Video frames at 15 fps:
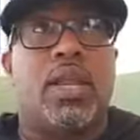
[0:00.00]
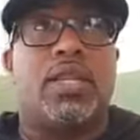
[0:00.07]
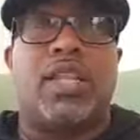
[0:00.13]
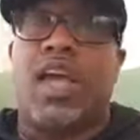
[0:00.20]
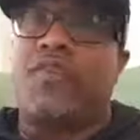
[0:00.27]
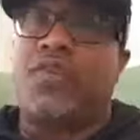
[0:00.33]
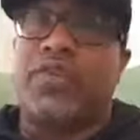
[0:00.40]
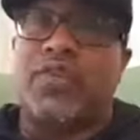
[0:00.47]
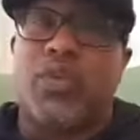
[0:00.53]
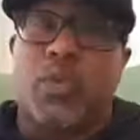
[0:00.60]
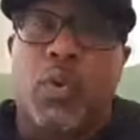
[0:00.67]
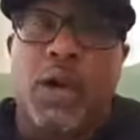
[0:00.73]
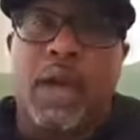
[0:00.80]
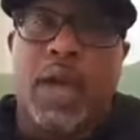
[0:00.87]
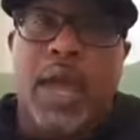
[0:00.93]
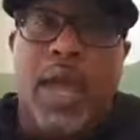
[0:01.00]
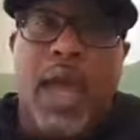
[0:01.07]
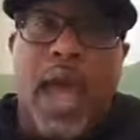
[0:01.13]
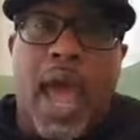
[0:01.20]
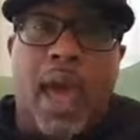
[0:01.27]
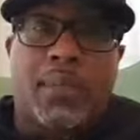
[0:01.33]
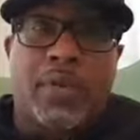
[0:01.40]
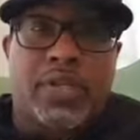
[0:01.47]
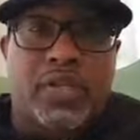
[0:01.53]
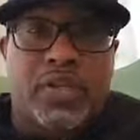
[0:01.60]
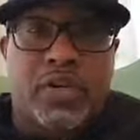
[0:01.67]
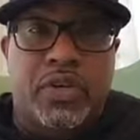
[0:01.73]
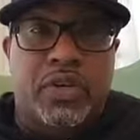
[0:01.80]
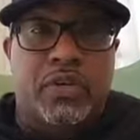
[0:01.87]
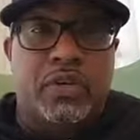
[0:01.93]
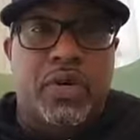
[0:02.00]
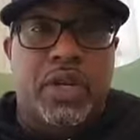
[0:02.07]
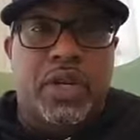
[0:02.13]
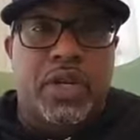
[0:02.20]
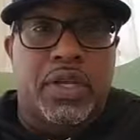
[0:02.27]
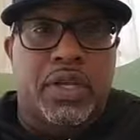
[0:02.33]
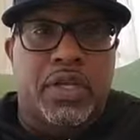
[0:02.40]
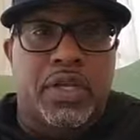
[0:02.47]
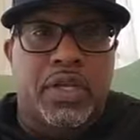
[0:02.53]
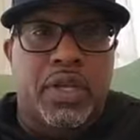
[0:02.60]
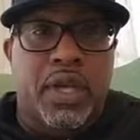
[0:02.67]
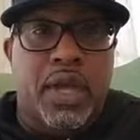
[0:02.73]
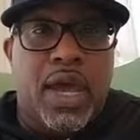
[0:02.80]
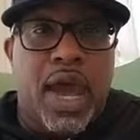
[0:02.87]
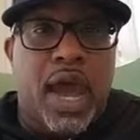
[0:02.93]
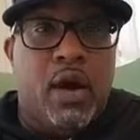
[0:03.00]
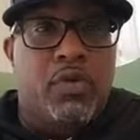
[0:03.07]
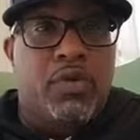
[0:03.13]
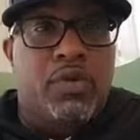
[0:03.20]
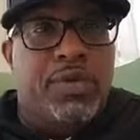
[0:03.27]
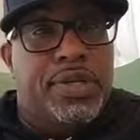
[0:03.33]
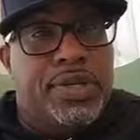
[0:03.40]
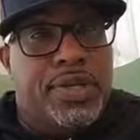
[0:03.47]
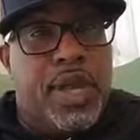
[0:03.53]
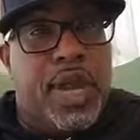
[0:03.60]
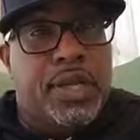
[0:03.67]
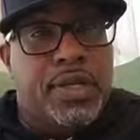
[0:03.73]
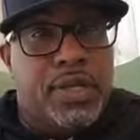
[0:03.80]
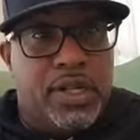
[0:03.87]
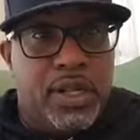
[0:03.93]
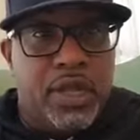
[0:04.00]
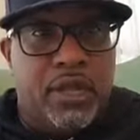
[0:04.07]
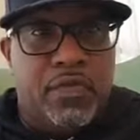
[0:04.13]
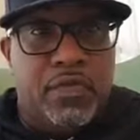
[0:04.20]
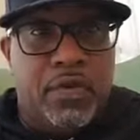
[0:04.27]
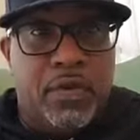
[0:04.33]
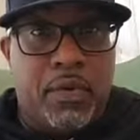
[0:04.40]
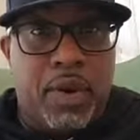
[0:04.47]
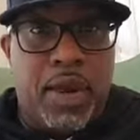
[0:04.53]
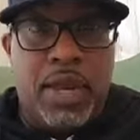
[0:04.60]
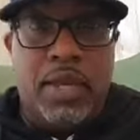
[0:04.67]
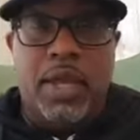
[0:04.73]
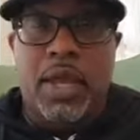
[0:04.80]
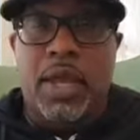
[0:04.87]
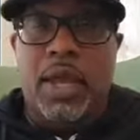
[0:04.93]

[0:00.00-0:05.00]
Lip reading: Life isn't what happens to you. It is how you decide to live, right?